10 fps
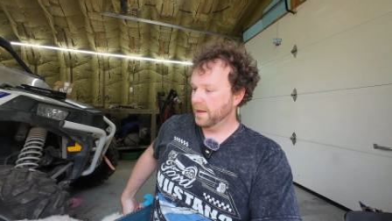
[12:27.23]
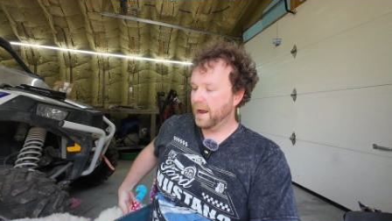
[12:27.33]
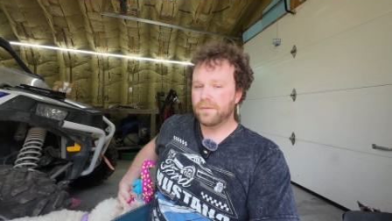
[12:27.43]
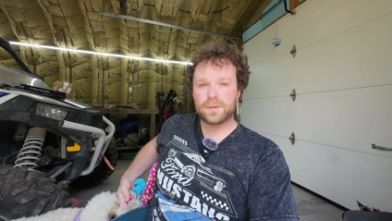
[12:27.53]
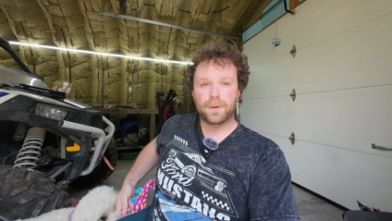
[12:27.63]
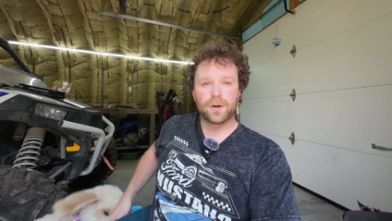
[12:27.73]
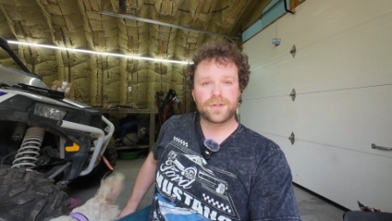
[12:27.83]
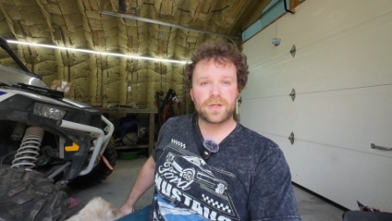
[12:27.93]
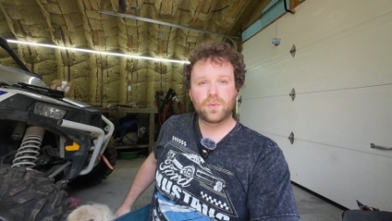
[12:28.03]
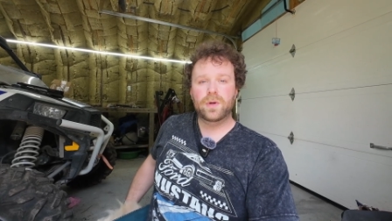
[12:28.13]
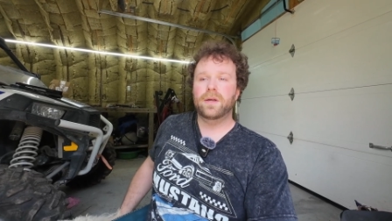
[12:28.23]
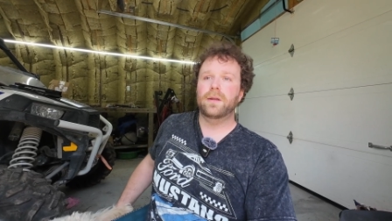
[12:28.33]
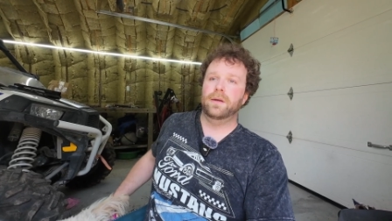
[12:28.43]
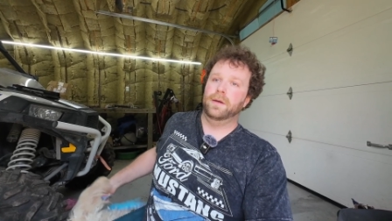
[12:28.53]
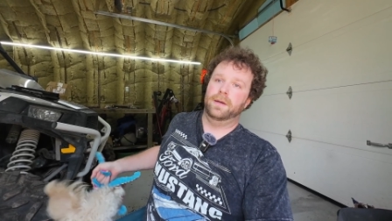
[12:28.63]
The average person
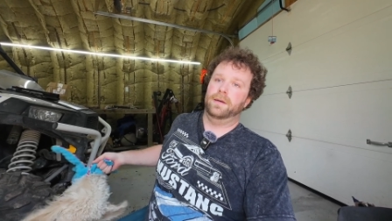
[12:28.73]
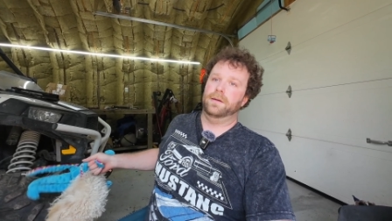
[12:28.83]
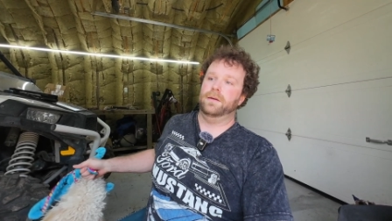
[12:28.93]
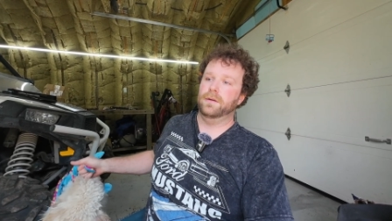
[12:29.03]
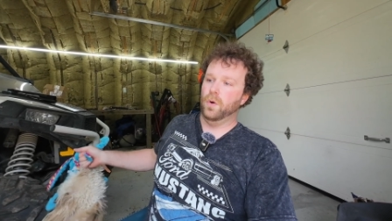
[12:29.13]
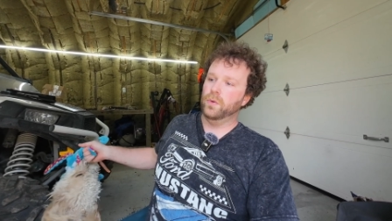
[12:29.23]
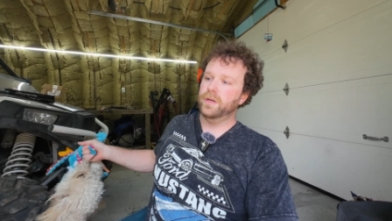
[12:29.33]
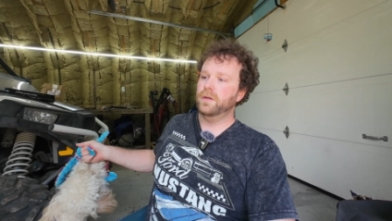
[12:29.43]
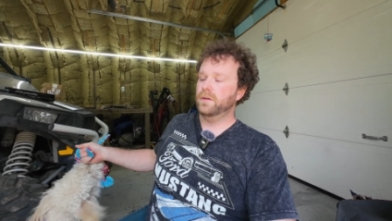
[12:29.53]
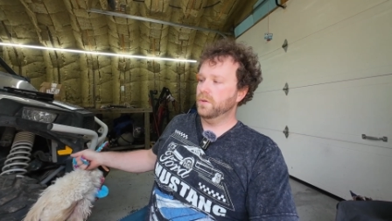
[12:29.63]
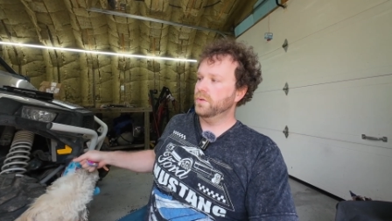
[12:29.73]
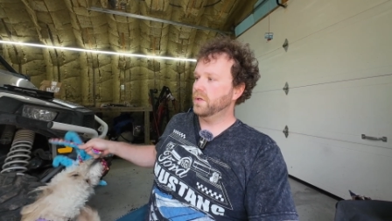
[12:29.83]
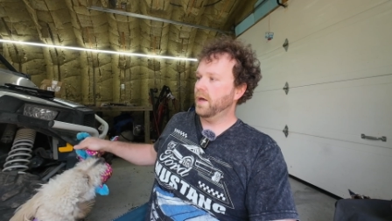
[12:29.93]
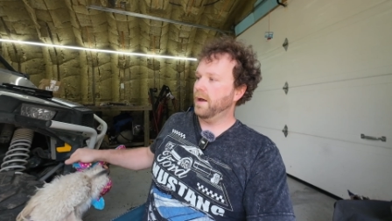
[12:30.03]
will only use the